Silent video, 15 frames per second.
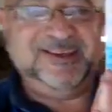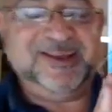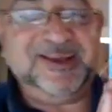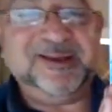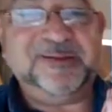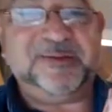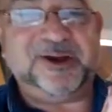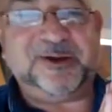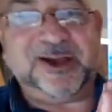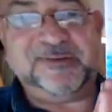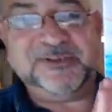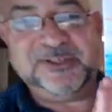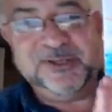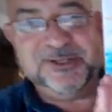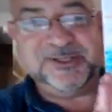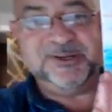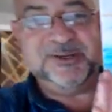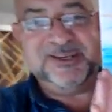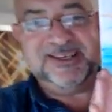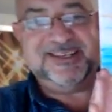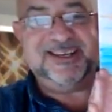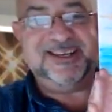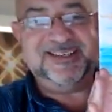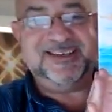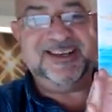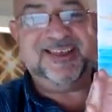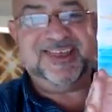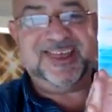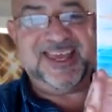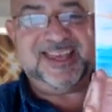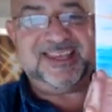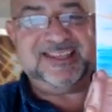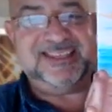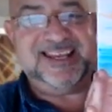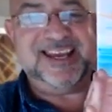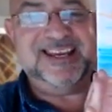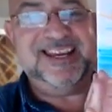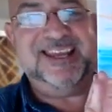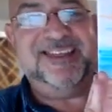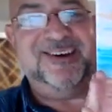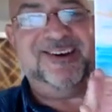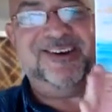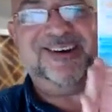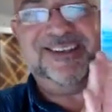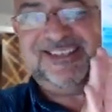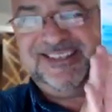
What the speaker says: My wife Susan says, think sandy thoughts.